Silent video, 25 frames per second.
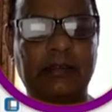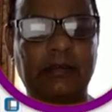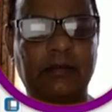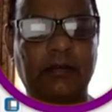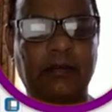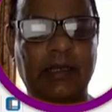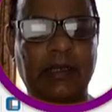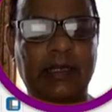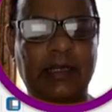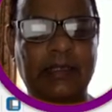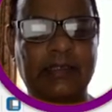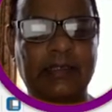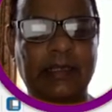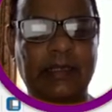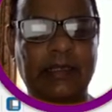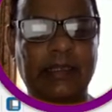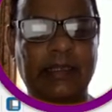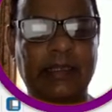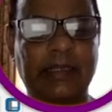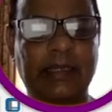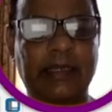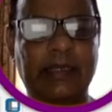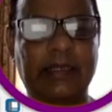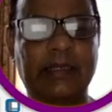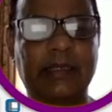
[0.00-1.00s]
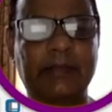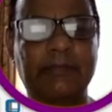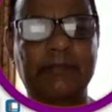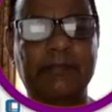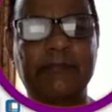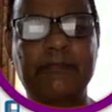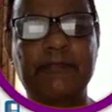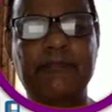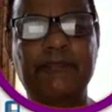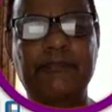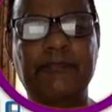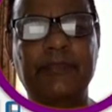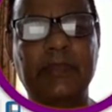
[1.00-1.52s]
dollar sign here.
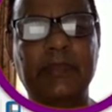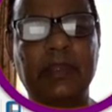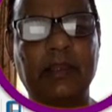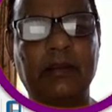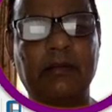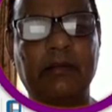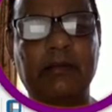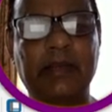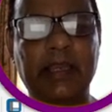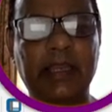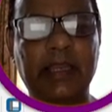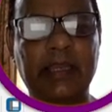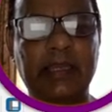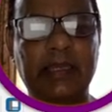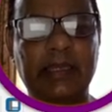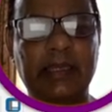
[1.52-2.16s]
Okay,